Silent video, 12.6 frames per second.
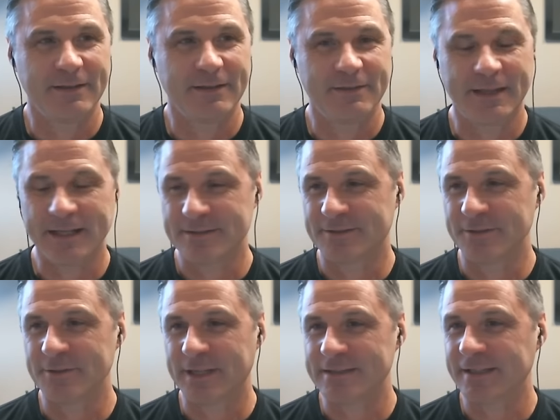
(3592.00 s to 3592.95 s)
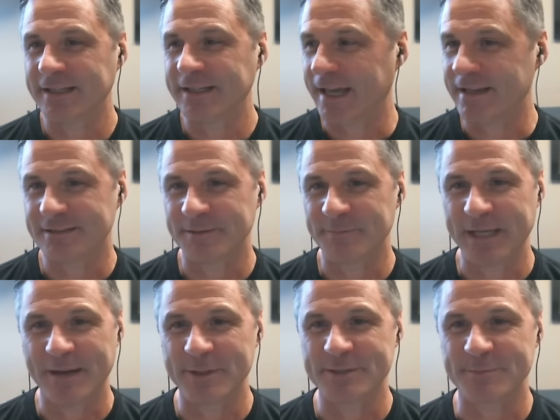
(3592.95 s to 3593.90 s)
that's dude. That's like asking me
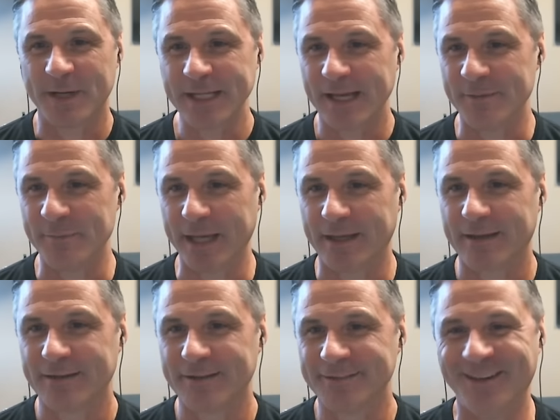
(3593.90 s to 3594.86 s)
how much money I make. No,